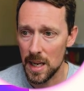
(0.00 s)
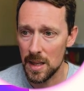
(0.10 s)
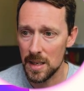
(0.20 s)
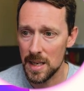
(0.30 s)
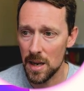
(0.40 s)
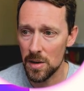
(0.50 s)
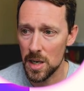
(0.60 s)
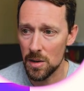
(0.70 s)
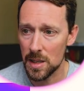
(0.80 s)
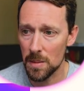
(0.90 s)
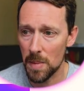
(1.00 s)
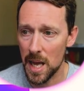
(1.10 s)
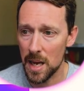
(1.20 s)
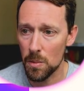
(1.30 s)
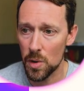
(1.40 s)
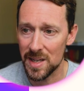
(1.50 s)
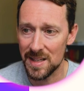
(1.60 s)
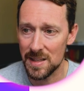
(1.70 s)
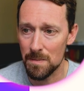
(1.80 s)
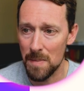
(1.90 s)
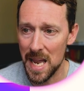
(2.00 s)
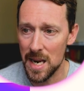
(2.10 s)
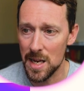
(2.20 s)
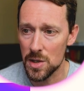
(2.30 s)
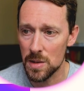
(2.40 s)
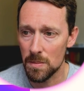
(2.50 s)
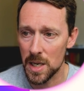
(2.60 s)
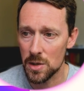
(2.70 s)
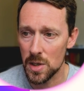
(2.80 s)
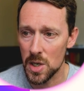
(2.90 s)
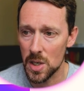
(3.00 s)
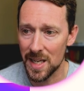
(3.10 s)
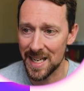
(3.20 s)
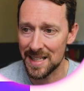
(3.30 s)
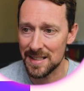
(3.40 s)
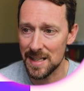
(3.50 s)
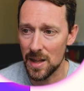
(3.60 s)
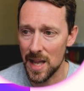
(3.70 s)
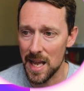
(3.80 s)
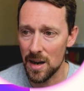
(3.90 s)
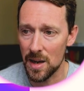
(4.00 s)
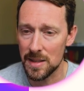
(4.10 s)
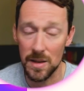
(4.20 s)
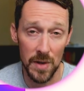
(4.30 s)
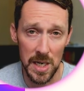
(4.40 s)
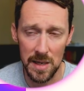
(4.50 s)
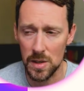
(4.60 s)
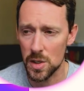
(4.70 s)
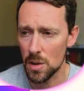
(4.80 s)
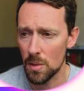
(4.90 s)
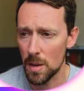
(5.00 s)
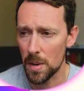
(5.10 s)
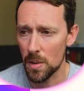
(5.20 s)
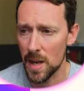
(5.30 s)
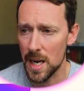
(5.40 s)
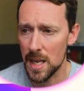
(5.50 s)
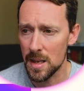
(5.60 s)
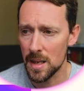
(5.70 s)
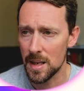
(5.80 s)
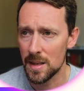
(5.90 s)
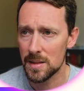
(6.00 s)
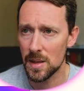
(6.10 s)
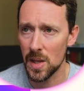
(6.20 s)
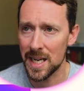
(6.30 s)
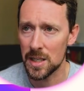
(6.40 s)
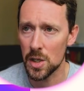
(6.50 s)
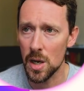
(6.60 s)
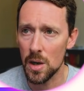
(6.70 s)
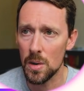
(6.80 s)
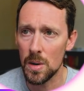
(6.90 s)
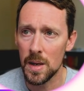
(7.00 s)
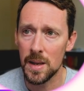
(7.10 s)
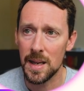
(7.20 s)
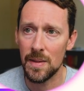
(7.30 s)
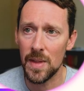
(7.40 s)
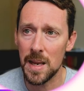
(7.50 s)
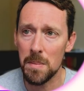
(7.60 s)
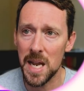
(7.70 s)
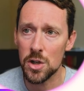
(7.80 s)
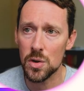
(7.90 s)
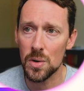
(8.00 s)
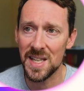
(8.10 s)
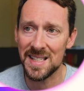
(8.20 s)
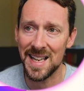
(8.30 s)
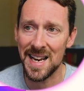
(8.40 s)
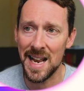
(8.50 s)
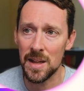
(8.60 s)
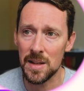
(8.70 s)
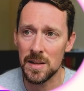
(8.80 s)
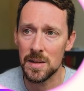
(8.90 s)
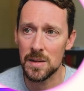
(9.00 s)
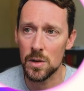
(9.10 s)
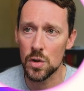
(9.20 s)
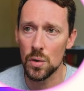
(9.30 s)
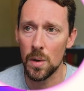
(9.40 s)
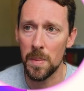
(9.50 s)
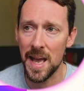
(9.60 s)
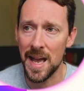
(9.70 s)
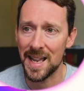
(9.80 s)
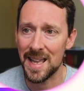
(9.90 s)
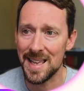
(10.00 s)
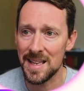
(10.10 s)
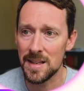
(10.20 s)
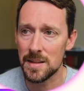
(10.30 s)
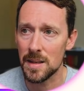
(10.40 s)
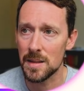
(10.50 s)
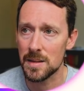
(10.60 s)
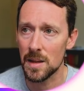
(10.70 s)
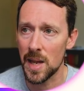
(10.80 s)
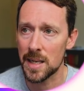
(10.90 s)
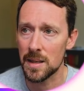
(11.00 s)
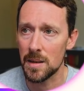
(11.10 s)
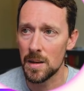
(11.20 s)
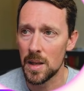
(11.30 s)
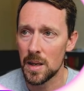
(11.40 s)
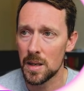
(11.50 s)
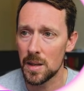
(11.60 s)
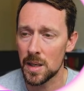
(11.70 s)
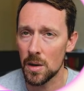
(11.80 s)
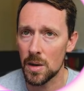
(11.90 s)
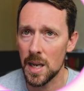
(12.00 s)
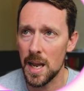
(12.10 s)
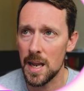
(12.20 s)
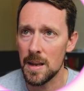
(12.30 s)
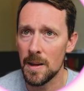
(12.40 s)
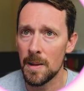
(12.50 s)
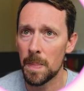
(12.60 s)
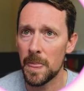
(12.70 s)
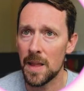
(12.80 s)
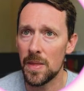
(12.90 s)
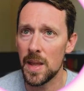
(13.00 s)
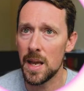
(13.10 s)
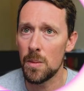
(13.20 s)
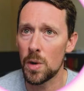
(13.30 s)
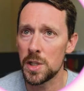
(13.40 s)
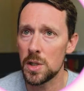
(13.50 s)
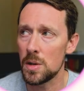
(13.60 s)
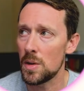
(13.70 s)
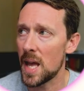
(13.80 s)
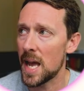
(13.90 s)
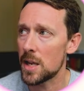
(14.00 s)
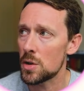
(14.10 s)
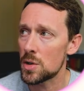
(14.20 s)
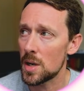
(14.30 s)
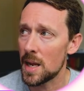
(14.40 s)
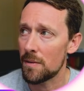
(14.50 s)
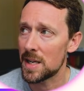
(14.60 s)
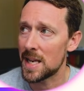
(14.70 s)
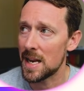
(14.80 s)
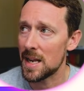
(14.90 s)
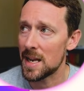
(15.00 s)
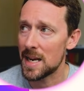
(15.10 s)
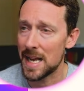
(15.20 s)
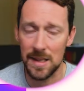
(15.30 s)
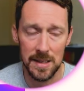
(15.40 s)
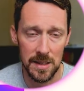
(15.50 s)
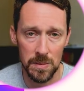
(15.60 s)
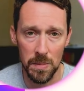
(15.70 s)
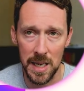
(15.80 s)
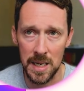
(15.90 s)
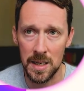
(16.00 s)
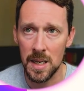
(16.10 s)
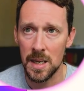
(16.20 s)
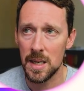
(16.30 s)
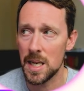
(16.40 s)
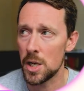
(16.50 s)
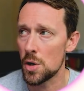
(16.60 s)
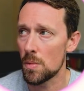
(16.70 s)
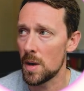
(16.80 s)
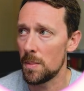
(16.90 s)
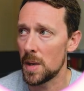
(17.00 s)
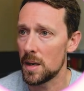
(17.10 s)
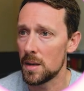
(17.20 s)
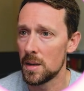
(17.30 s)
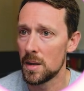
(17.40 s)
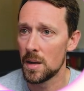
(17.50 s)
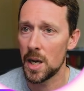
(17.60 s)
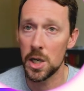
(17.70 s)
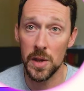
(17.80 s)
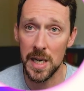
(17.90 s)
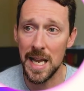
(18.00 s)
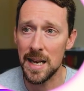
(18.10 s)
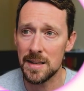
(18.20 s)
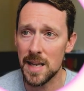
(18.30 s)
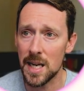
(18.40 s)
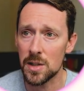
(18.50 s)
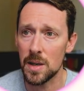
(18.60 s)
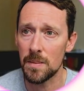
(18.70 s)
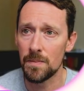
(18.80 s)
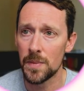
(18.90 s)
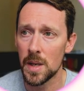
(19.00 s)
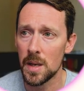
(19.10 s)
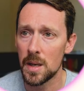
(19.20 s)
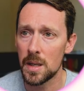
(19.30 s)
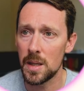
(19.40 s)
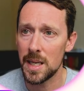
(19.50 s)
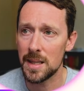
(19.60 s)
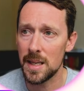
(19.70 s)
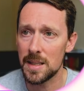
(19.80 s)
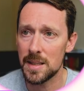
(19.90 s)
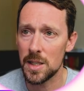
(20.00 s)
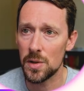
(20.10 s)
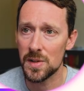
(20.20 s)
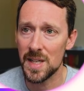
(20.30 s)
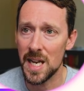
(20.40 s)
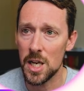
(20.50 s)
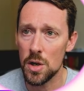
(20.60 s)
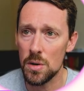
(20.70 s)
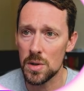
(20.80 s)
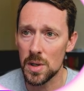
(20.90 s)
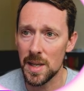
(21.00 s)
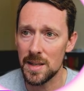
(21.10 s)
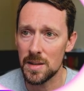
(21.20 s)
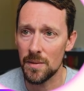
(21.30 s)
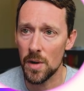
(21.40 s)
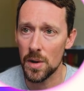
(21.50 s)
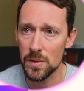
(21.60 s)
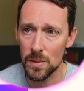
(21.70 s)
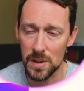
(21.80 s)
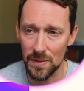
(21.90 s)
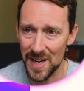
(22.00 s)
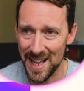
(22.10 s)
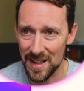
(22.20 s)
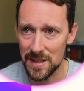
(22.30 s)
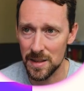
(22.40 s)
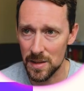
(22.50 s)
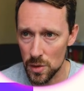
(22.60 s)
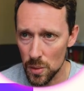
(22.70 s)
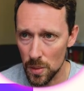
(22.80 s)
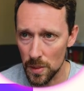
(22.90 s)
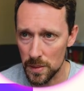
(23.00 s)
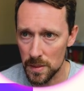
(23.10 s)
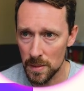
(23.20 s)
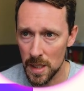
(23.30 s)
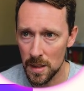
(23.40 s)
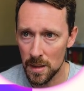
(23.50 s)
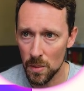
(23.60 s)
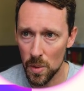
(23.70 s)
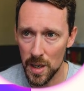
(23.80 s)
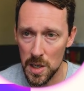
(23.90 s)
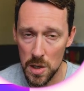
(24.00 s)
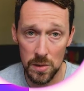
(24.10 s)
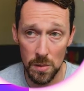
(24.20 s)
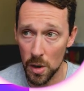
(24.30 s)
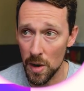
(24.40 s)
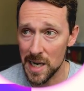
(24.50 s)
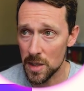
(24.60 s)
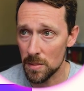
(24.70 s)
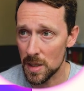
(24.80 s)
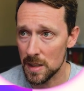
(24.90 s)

and then down here at the bottom where it says manage, make sure you click Excel add-ons if it doesn't show up already, select go, and then make sure this analysis ToolPak is selected. Click OK. And then once you do that, you should have a data analysis button in your ribbon under the data section. Click this and you'll see a huge list of all sorts of analysis tools. We're going to use regression